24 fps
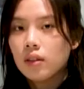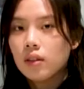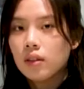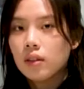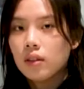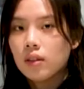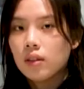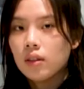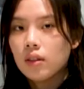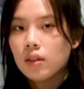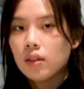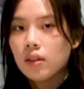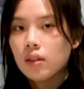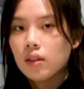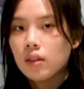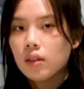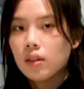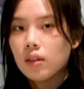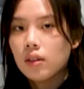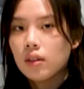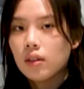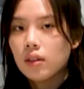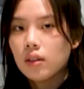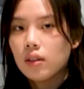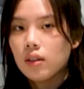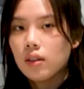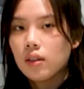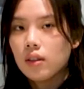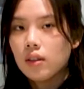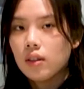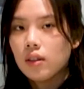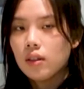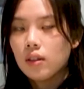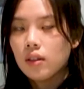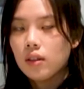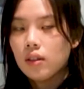
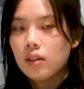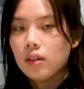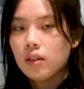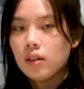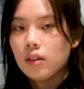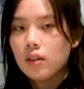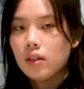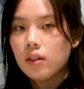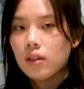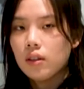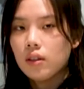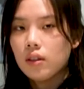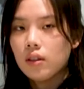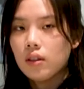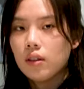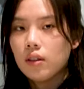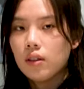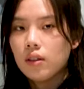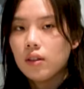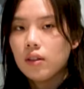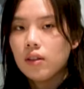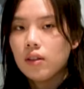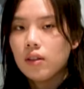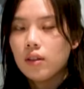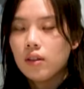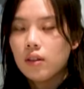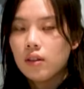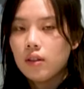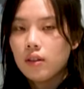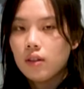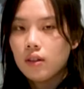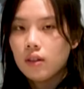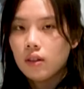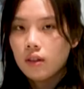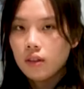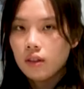
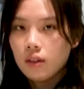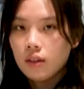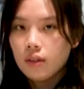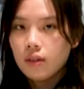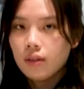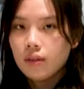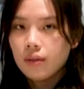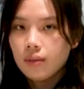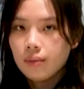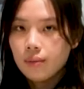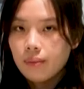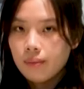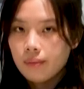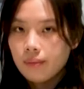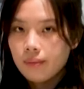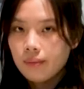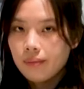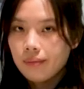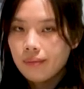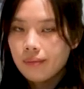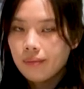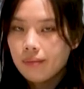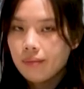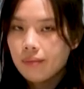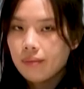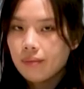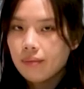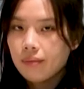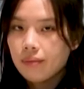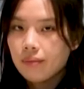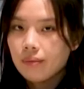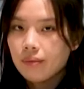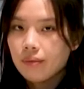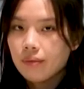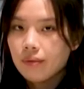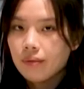
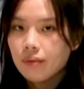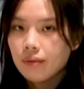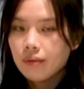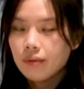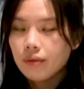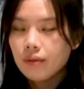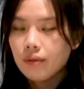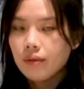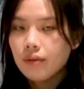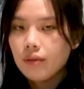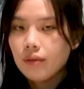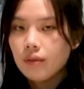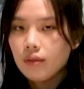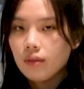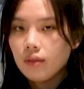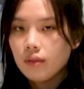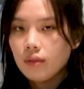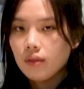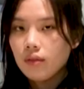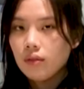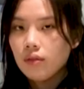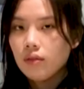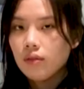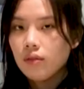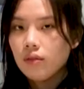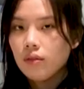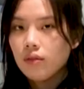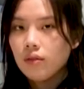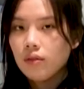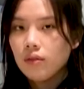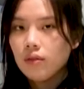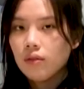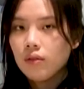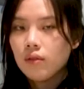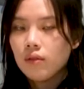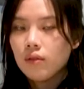
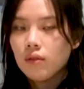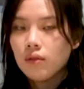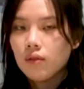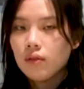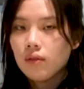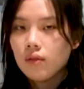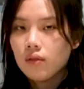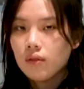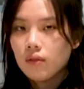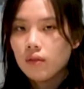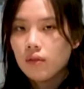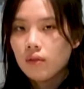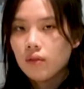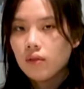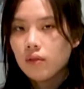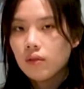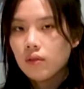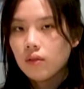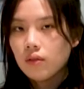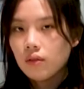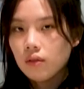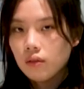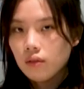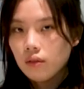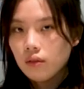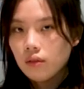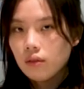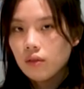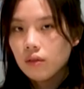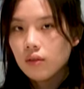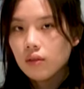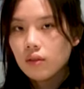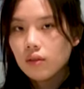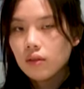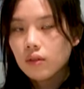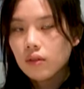
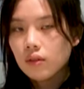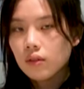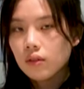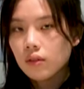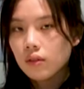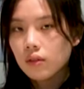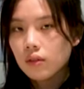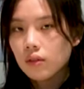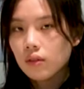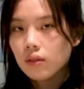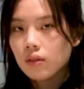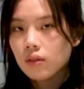This person isn't speaking.